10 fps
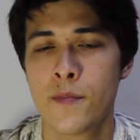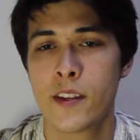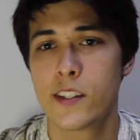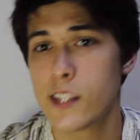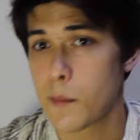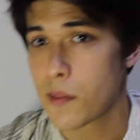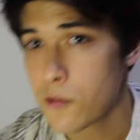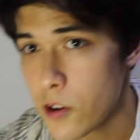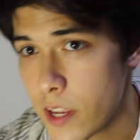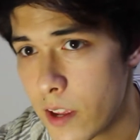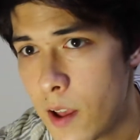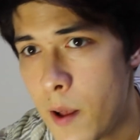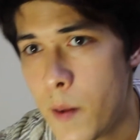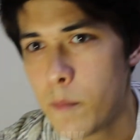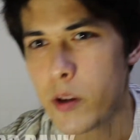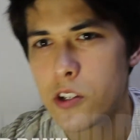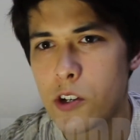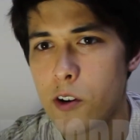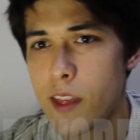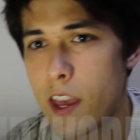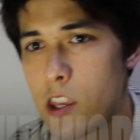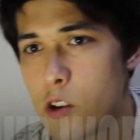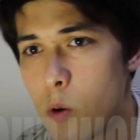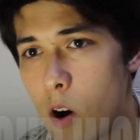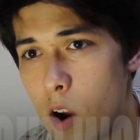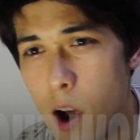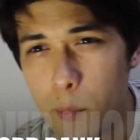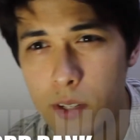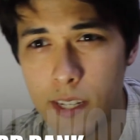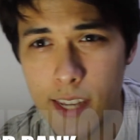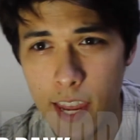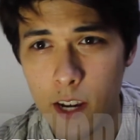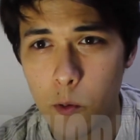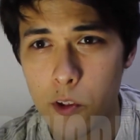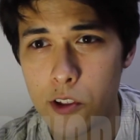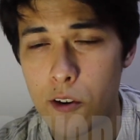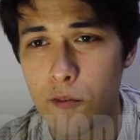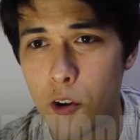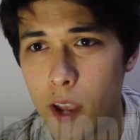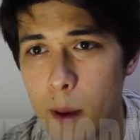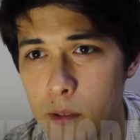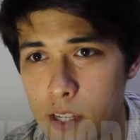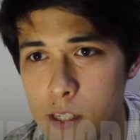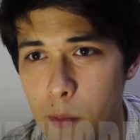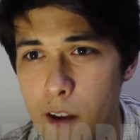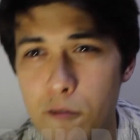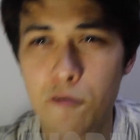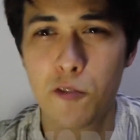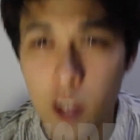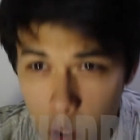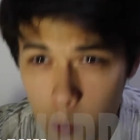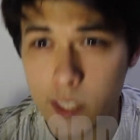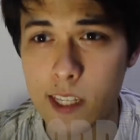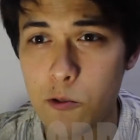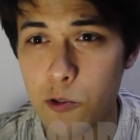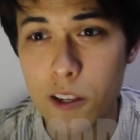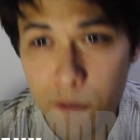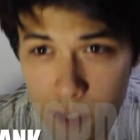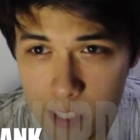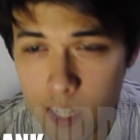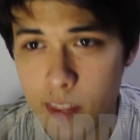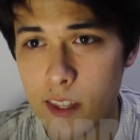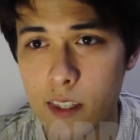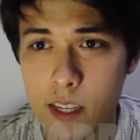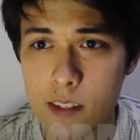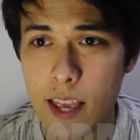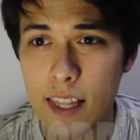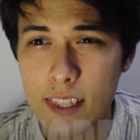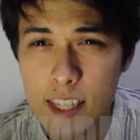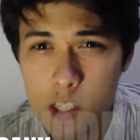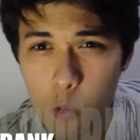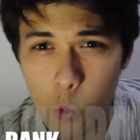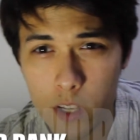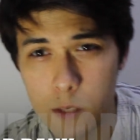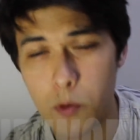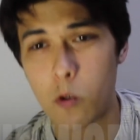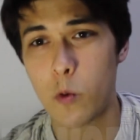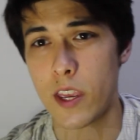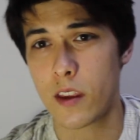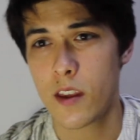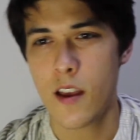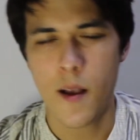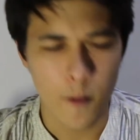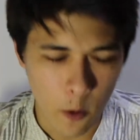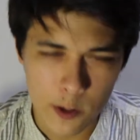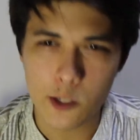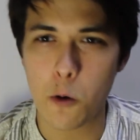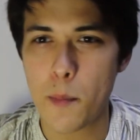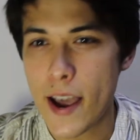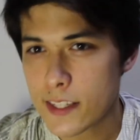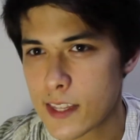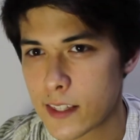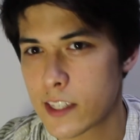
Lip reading: Step 3, be sure that you are up to date with your vocab list by frequently revisiting the list, at least once per week. Always go back to the